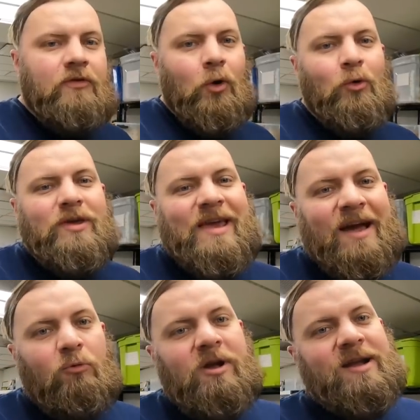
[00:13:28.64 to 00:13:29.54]
so
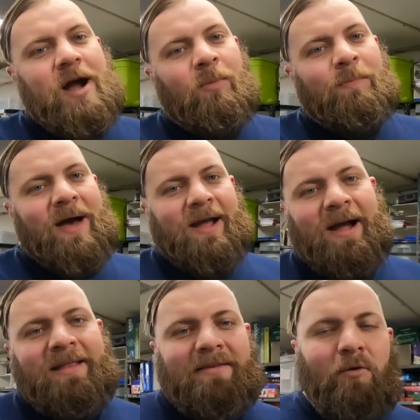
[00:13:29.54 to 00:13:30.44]
yeah, we are now back
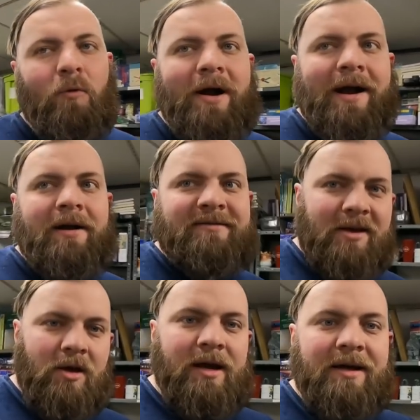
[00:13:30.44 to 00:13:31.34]
at the warehouse.
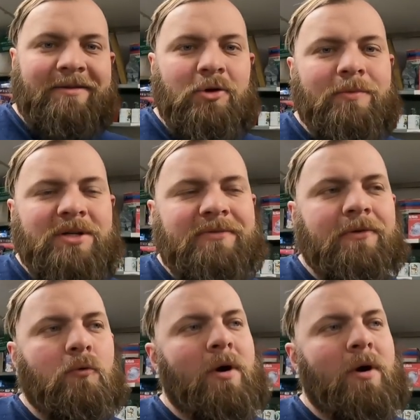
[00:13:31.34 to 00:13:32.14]
Thank you guys so much for